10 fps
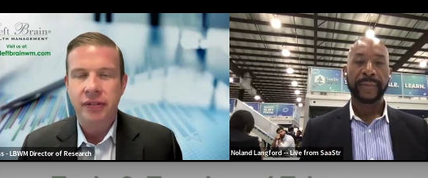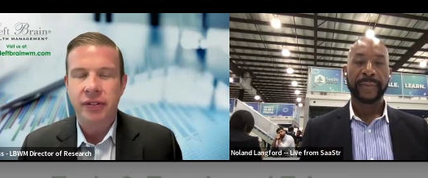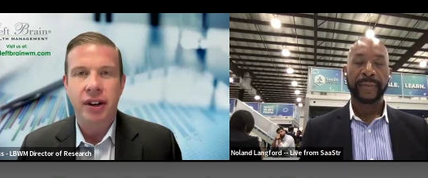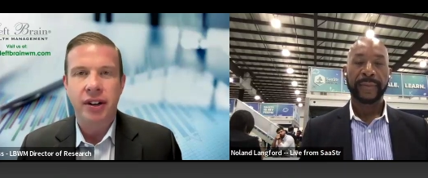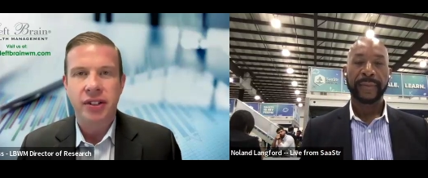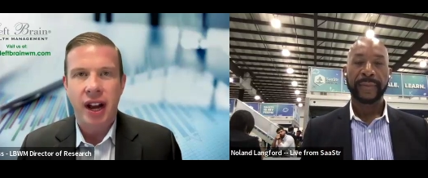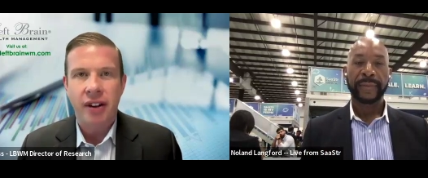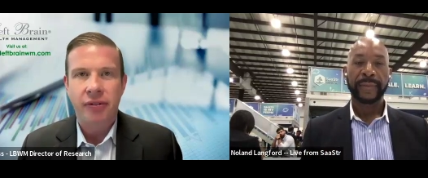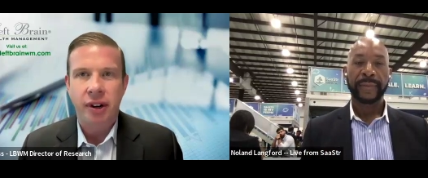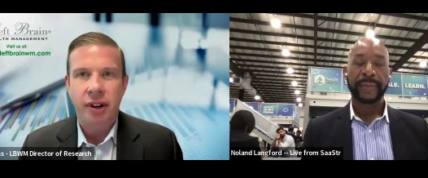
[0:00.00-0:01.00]
Speaker 1: if there are
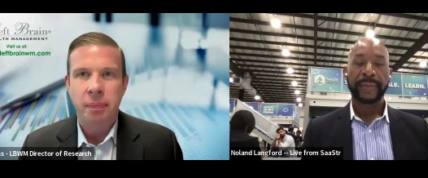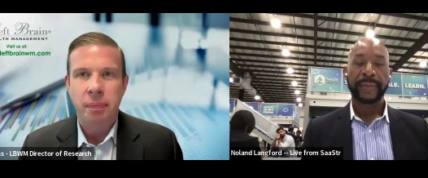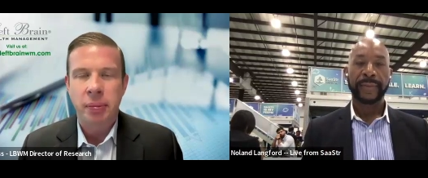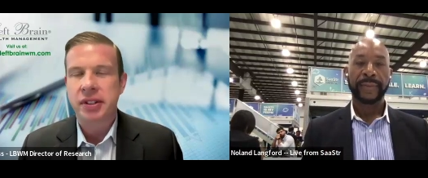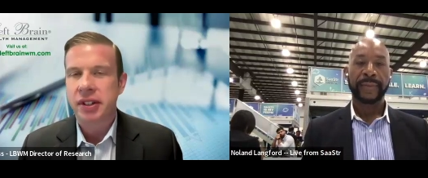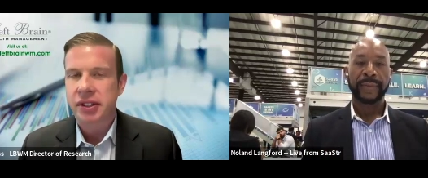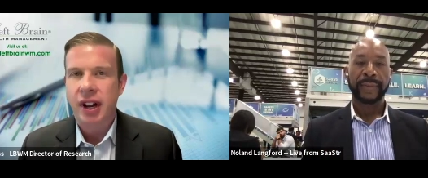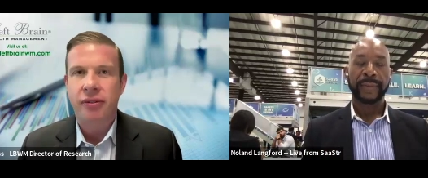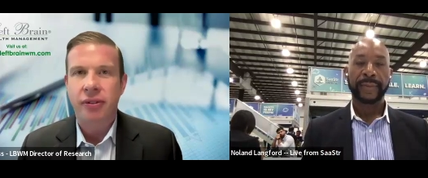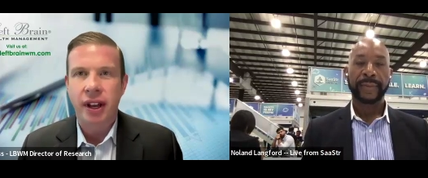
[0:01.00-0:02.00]
software pieces of
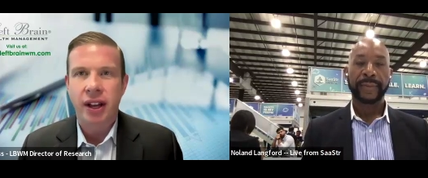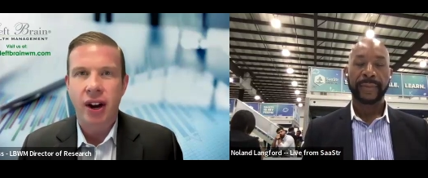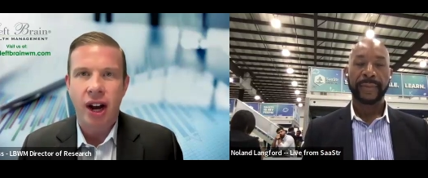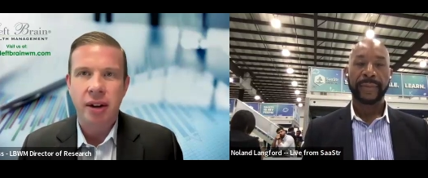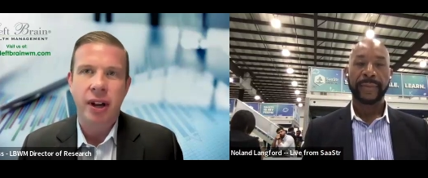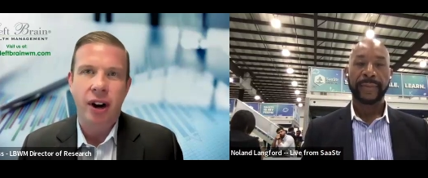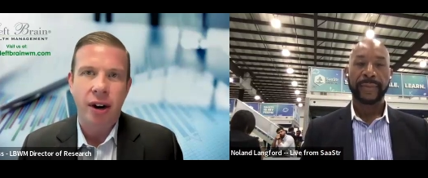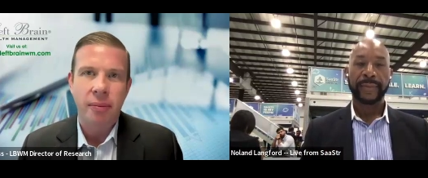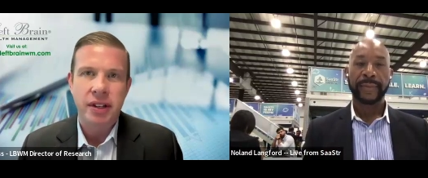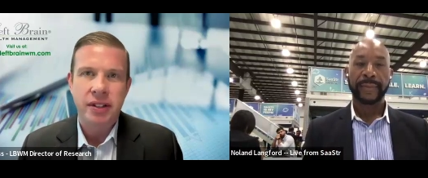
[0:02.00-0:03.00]
software that can augment
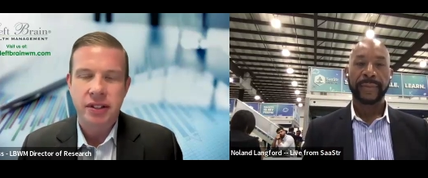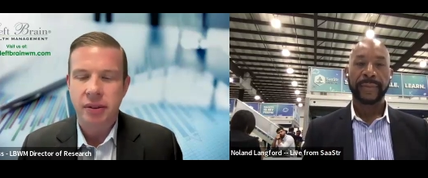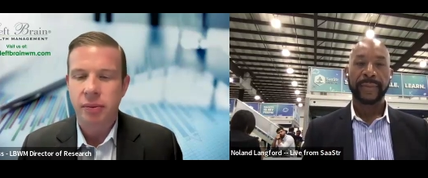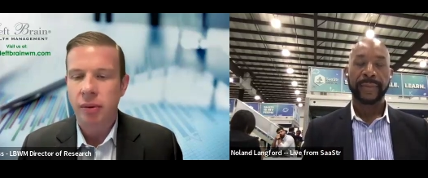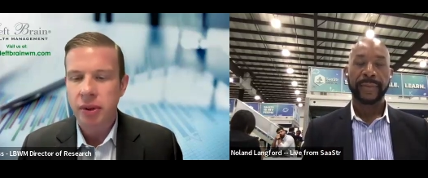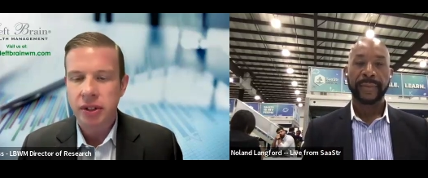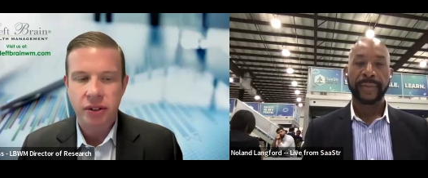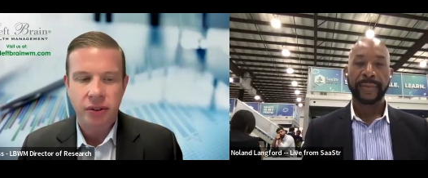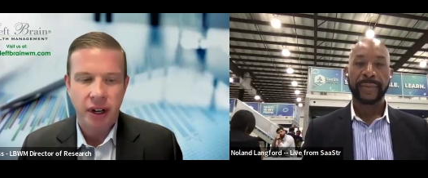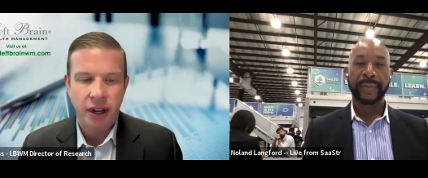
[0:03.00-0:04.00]
our business and what we
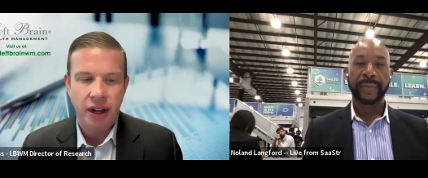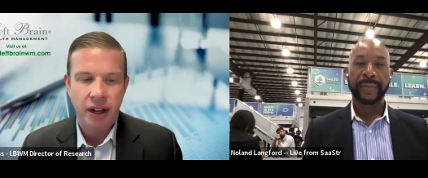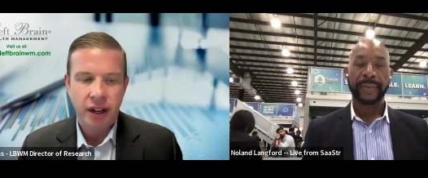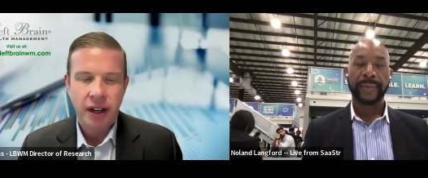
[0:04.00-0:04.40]
do here,